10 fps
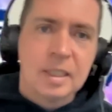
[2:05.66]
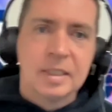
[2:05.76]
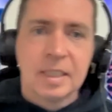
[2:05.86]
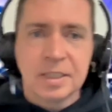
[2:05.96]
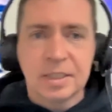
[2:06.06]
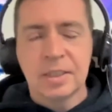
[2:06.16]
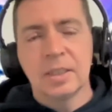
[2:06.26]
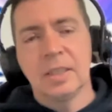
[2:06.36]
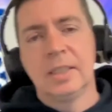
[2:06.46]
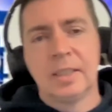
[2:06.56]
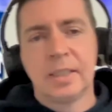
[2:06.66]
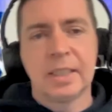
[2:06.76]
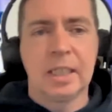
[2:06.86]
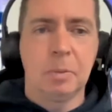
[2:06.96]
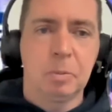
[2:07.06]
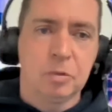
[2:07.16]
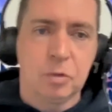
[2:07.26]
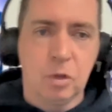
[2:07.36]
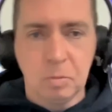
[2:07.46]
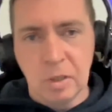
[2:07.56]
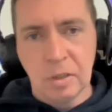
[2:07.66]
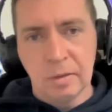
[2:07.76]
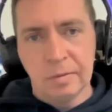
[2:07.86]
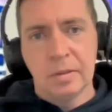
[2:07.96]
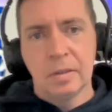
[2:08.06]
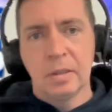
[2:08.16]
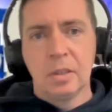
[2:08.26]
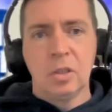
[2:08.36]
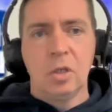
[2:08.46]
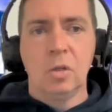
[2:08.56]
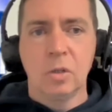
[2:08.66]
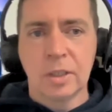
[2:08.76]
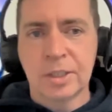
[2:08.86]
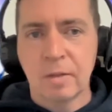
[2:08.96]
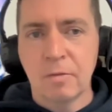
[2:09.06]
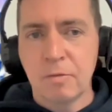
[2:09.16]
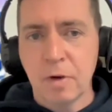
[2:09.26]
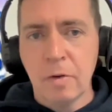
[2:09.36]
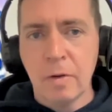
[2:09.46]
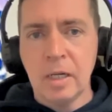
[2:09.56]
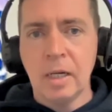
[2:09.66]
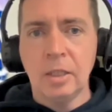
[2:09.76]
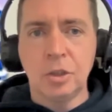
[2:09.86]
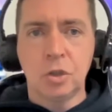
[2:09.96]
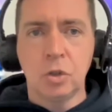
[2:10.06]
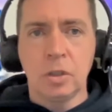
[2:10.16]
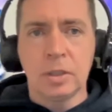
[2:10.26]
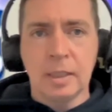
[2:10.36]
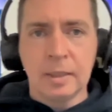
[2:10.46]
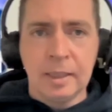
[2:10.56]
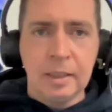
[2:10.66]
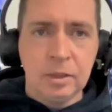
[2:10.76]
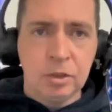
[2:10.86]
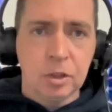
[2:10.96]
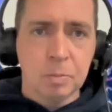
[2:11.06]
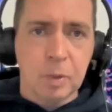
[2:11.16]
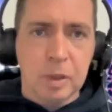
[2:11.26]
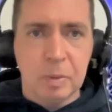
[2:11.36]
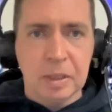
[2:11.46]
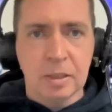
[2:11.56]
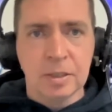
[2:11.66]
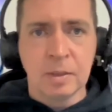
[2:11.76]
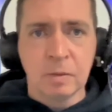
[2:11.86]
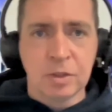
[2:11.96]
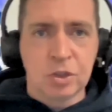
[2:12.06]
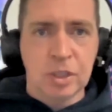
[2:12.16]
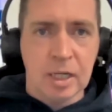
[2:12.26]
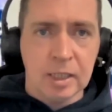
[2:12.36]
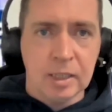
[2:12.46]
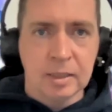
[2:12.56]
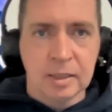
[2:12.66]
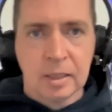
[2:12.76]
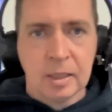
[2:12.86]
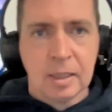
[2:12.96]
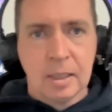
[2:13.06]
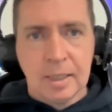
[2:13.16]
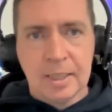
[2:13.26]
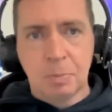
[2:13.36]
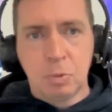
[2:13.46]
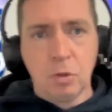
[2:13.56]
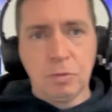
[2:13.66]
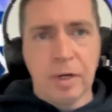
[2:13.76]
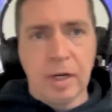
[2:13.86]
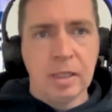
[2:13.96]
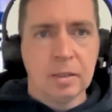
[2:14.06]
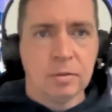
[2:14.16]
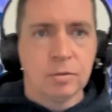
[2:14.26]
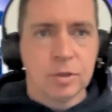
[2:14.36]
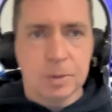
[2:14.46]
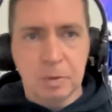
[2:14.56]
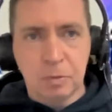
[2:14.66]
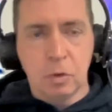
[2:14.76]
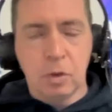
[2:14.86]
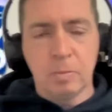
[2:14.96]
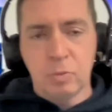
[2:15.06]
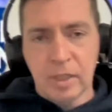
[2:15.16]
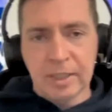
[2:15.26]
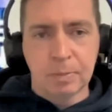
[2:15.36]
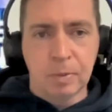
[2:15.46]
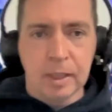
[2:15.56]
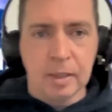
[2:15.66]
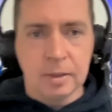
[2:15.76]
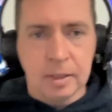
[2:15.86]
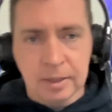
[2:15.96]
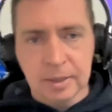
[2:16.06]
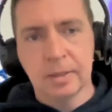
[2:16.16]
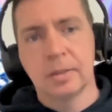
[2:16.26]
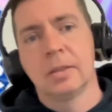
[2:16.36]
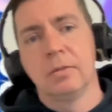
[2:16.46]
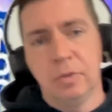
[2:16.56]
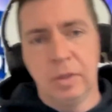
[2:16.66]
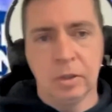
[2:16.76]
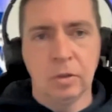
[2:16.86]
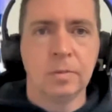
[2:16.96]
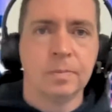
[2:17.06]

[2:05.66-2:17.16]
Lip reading: This is a performer who looks very assured, and he should be, because I was checking his profile just before I press play on this video,